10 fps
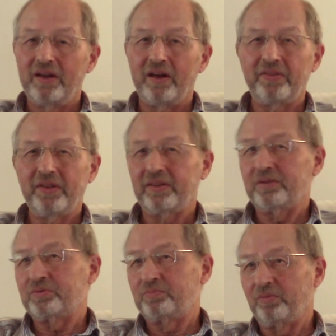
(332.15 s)
I think that
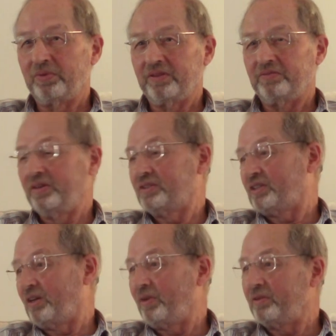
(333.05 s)
was probably the first
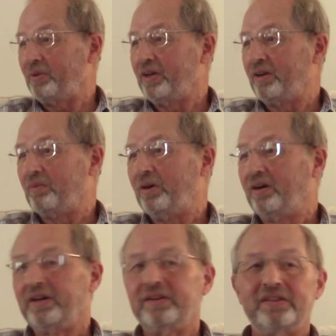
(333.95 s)
time I'd been in a
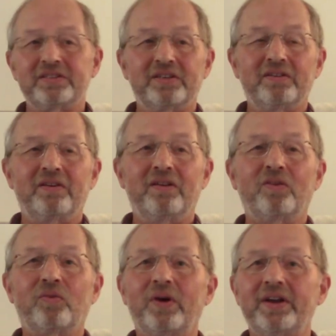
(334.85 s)
mine, and it's a
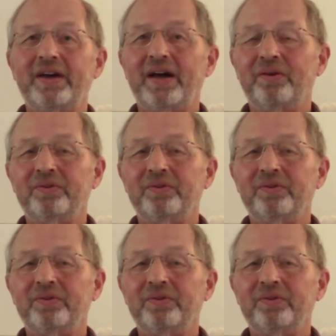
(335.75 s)
long way down.